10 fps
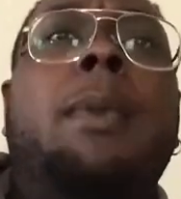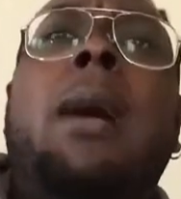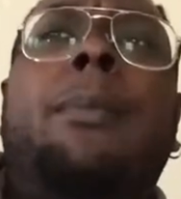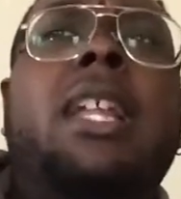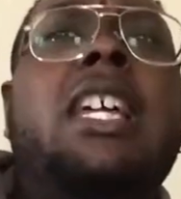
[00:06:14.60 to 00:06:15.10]

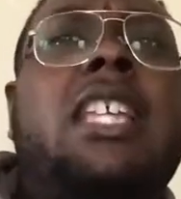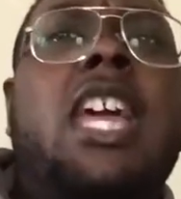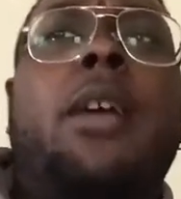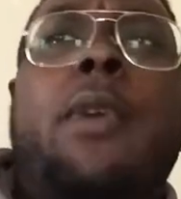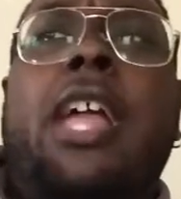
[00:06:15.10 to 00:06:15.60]
Please get
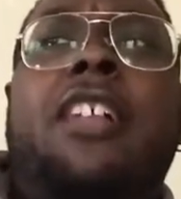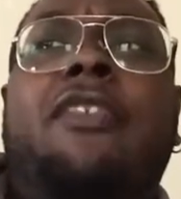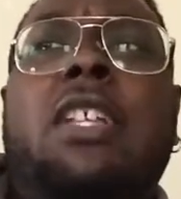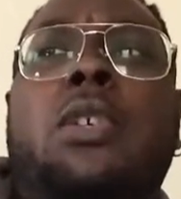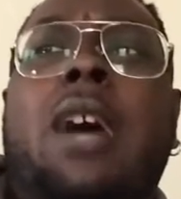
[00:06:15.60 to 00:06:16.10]
a regular
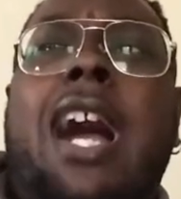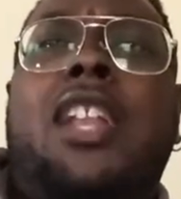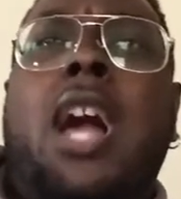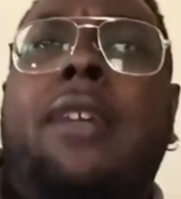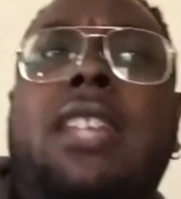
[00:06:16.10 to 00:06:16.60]
physical. I
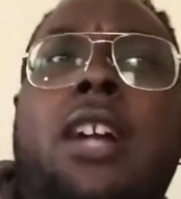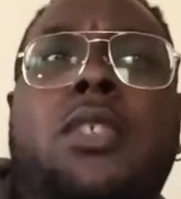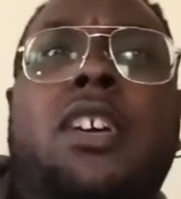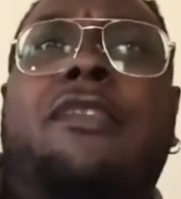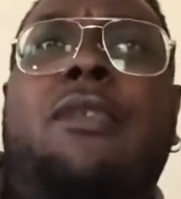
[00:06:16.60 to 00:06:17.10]
know I talked
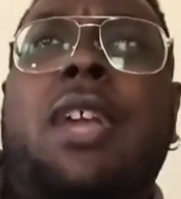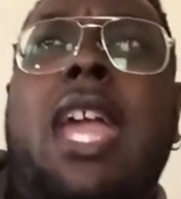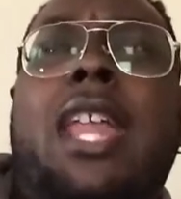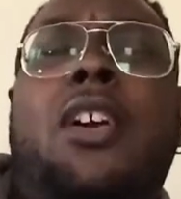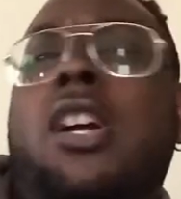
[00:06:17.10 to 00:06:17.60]
to a
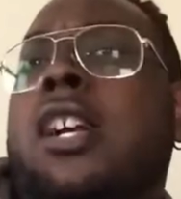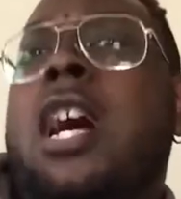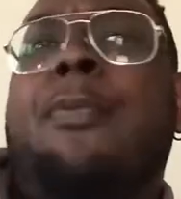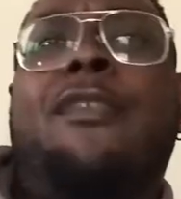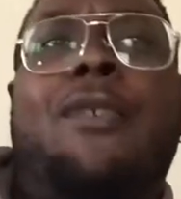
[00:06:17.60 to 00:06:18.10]
friend or a
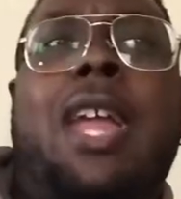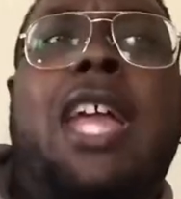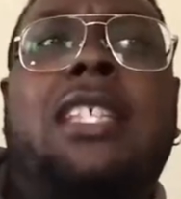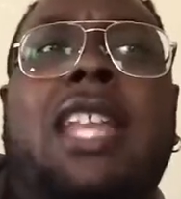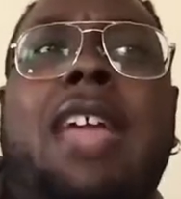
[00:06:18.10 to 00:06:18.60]
couple
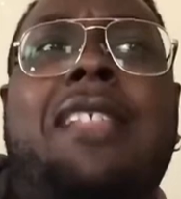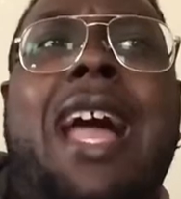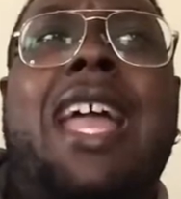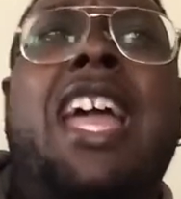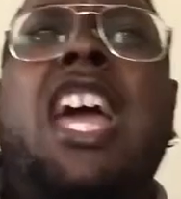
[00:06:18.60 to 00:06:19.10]
friends, and they
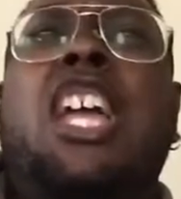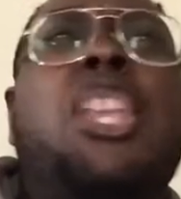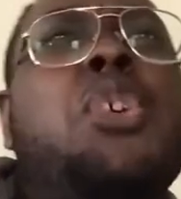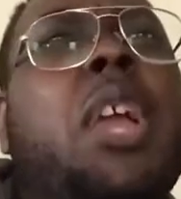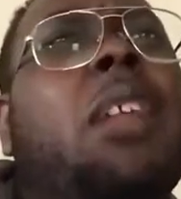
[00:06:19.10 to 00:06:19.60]
like,
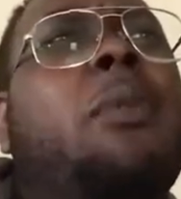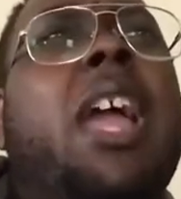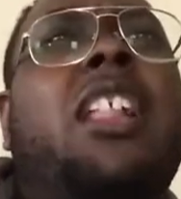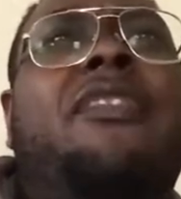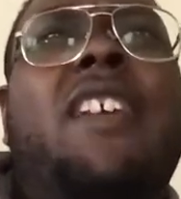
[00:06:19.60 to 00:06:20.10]
you get a
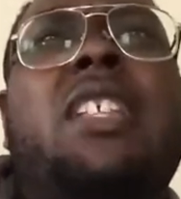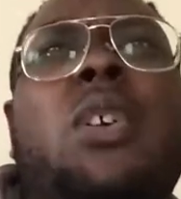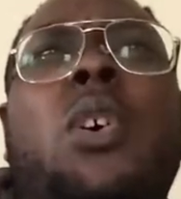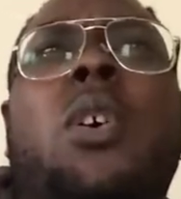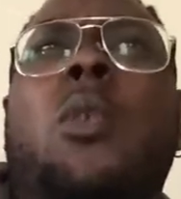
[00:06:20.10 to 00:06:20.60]
regular
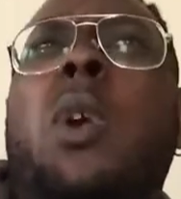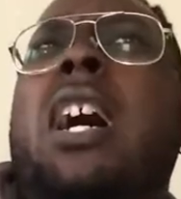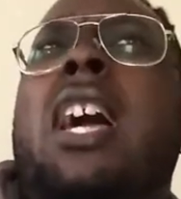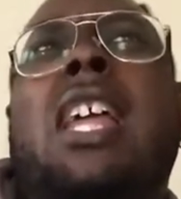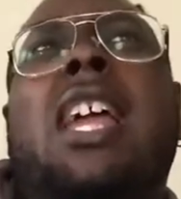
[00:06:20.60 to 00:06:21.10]
physical or
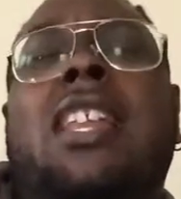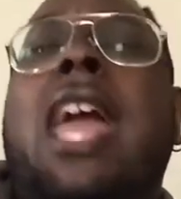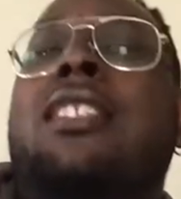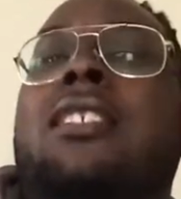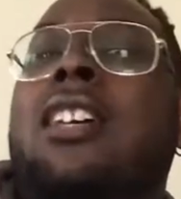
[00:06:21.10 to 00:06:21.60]
what? And they
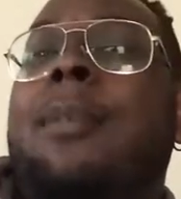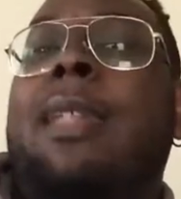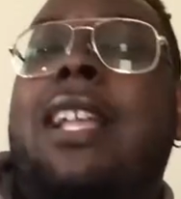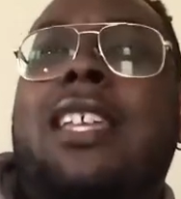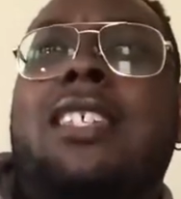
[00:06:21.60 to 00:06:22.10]
just look at me
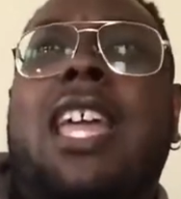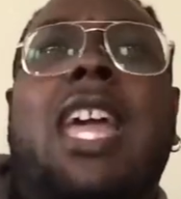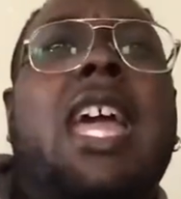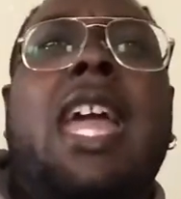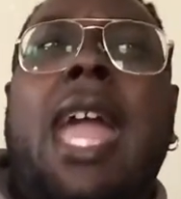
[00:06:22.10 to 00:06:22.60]
like that's
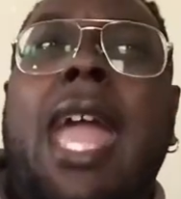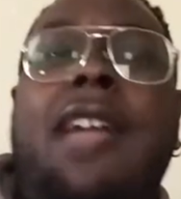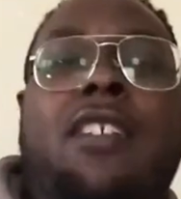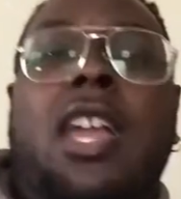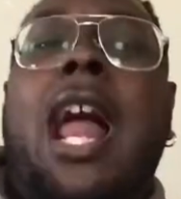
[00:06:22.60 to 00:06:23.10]
it.
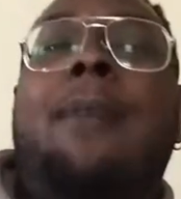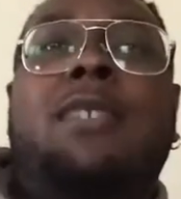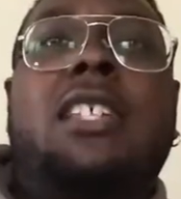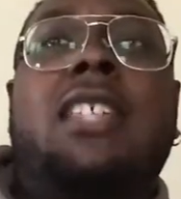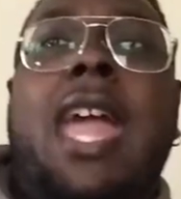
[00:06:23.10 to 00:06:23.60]
And I'm
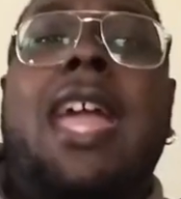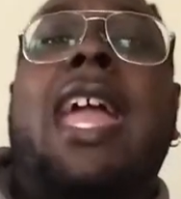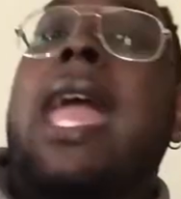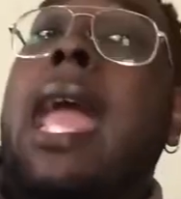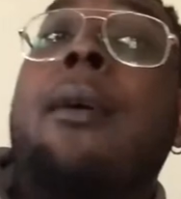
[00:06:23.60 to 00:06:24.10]
just saying,
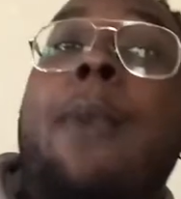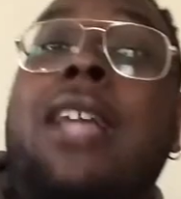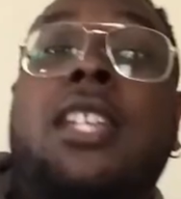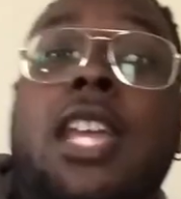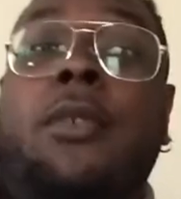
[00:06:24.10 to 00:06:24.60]
everybody
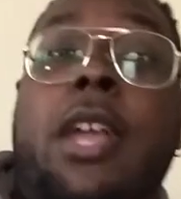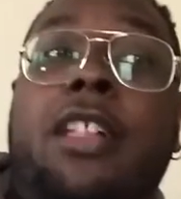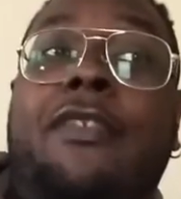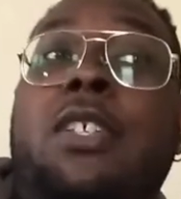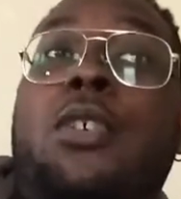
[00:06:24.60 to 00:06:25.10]
should get a regular
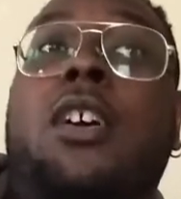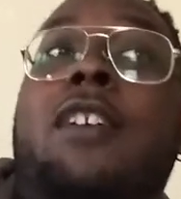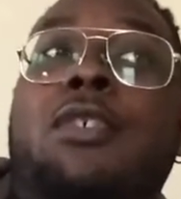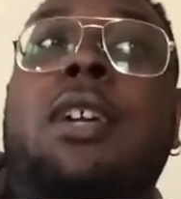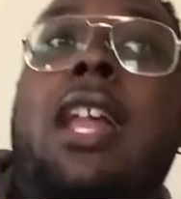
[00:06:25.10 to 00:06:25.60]
physical,
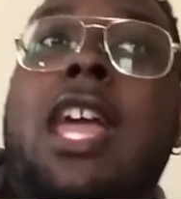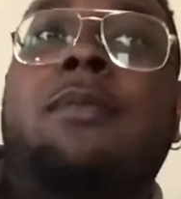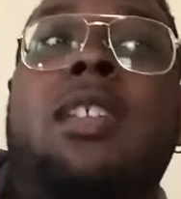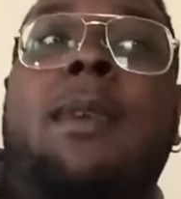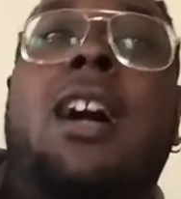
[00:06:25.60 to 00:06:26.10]
because you gotta ask
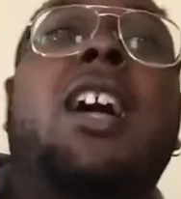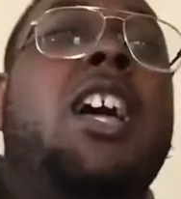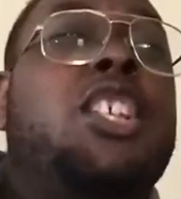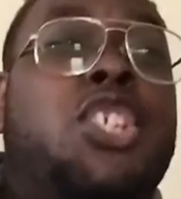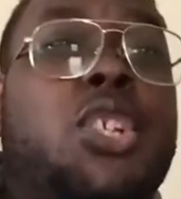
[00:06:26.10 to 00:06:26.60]
them out,
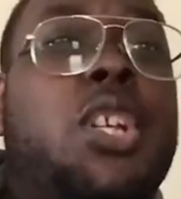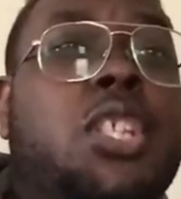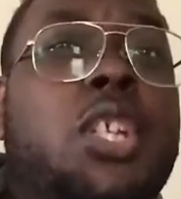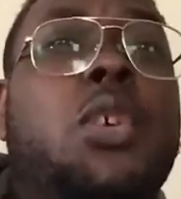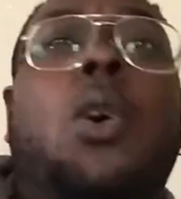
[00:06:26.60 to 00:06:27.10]
should
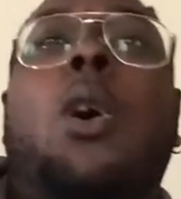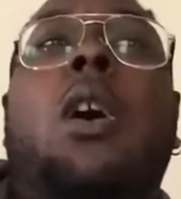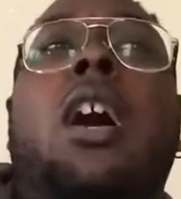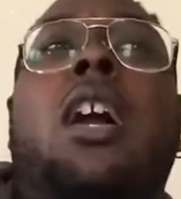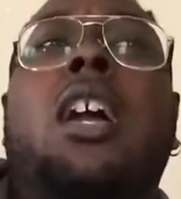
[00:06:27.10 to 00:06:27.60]
you
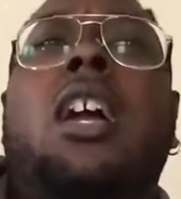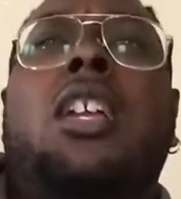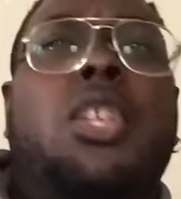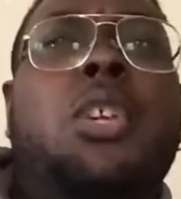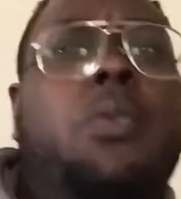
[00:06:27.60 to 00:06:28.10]
or
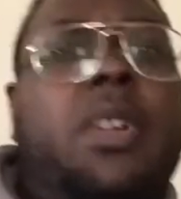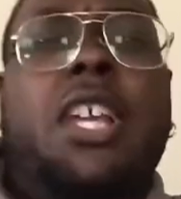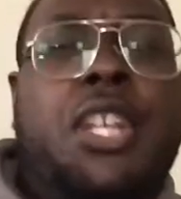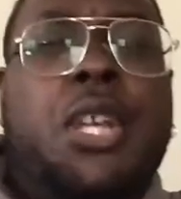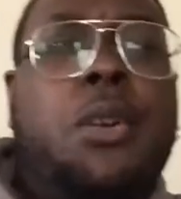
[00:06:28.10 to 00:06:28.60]
you
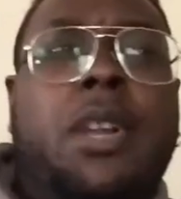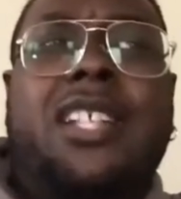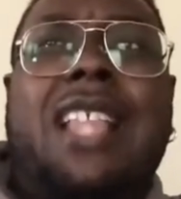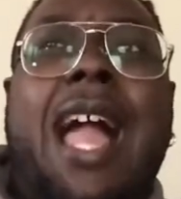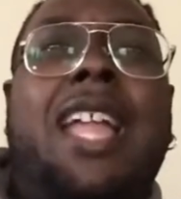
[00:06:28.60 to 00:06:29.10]
really do? And
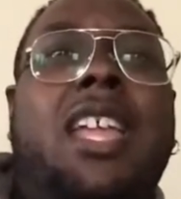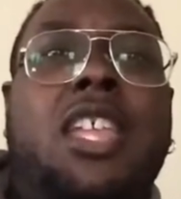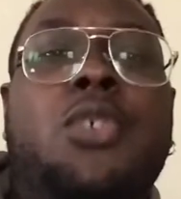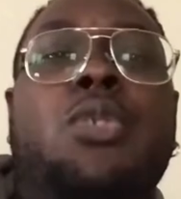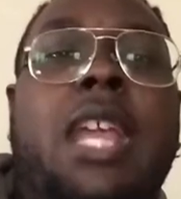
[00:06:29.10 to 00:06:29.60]
it's like,
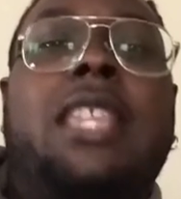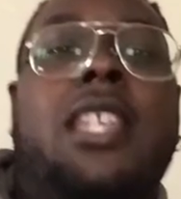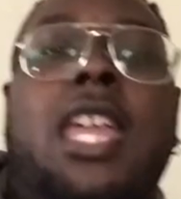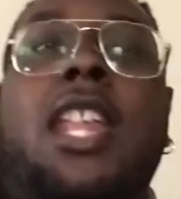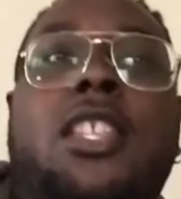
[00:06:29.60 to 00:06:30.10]
you need to
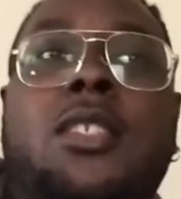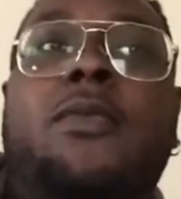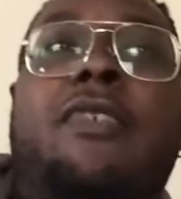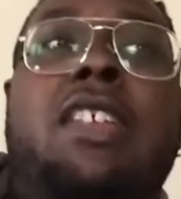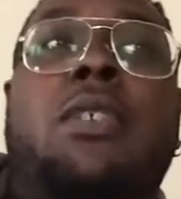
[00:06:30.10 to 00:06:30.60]
get a
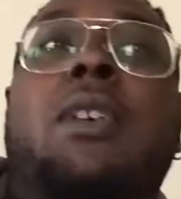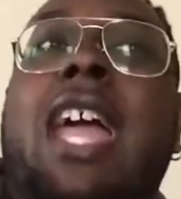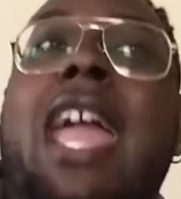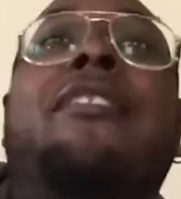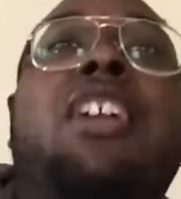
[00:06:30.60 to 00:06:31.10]
physical
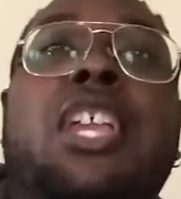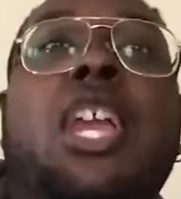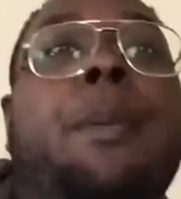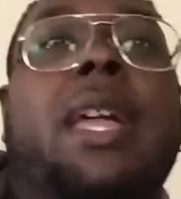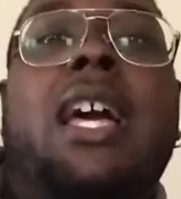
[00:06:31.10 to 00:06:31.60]
every
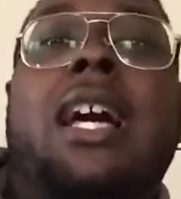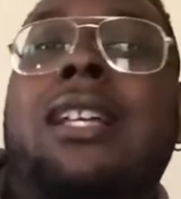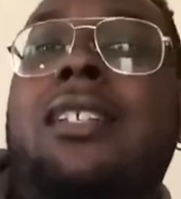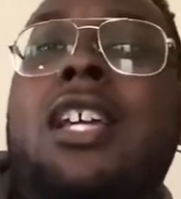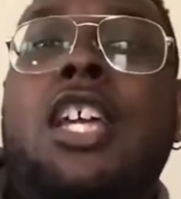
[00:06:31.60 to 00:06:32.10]
year,
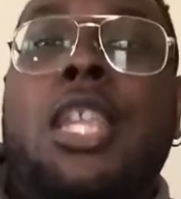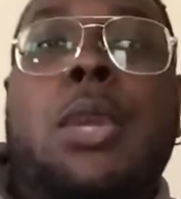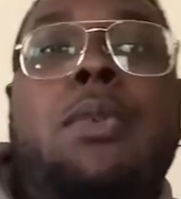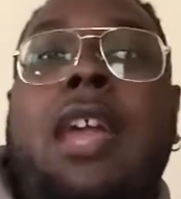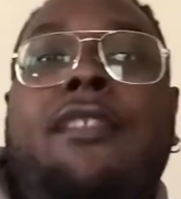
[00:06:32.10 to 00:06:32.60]
because
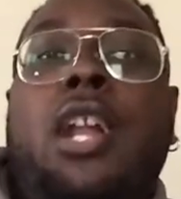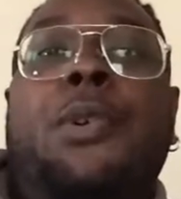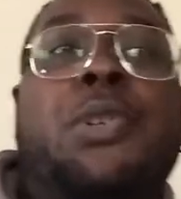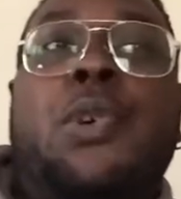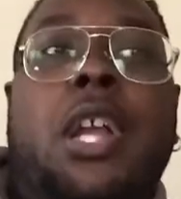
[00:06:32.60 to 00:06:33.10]
you never know
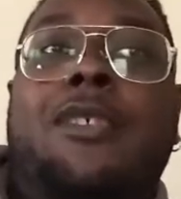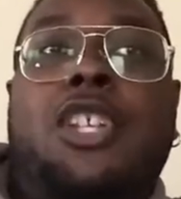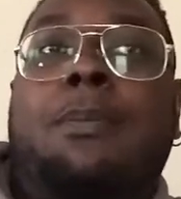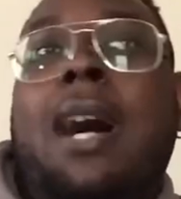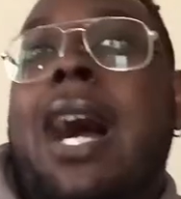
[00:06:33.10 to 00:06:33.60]
what's going on with
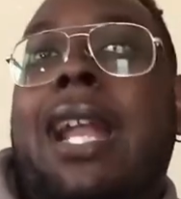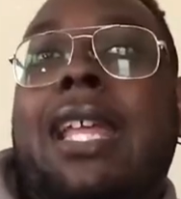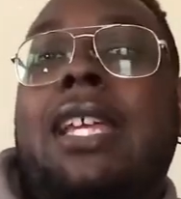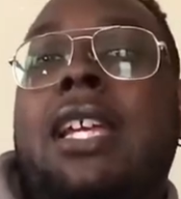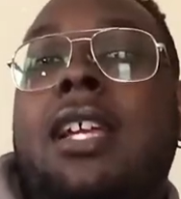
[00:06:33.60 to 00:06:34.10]
your body.
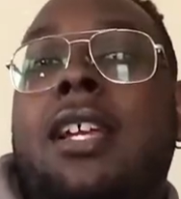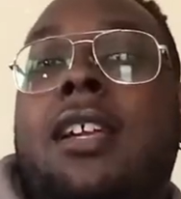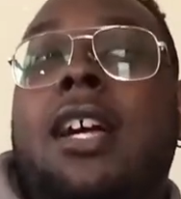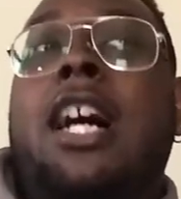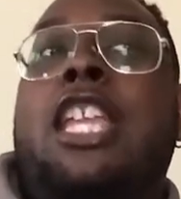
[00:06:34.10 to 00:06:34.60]

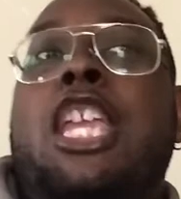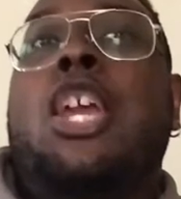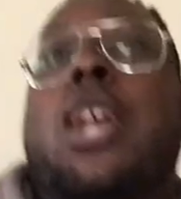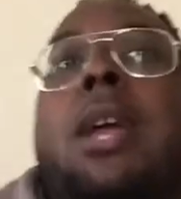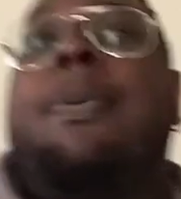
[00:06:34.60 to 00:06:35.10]
A
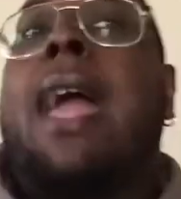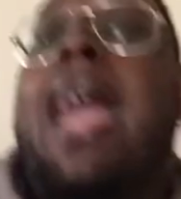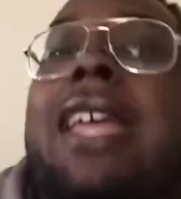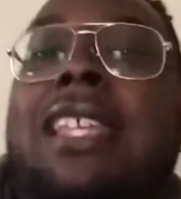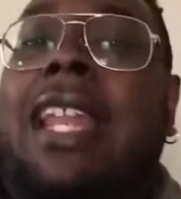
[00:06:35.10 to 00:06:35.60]
year could
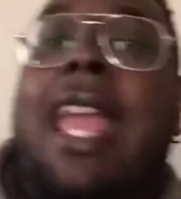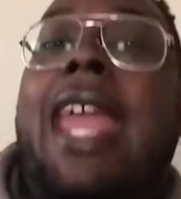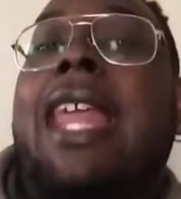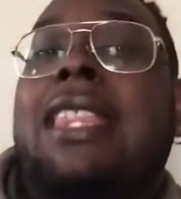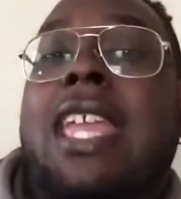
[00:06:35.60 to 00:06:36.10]
pass and
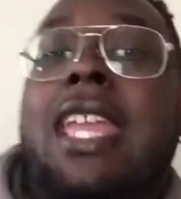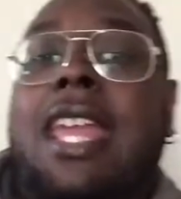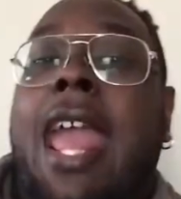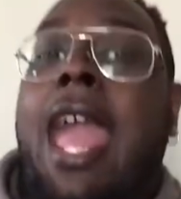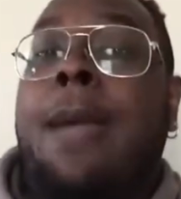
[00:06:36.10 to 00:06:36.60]
anything
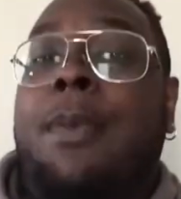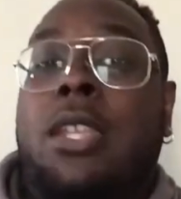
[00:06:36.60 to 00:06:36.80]
can happen.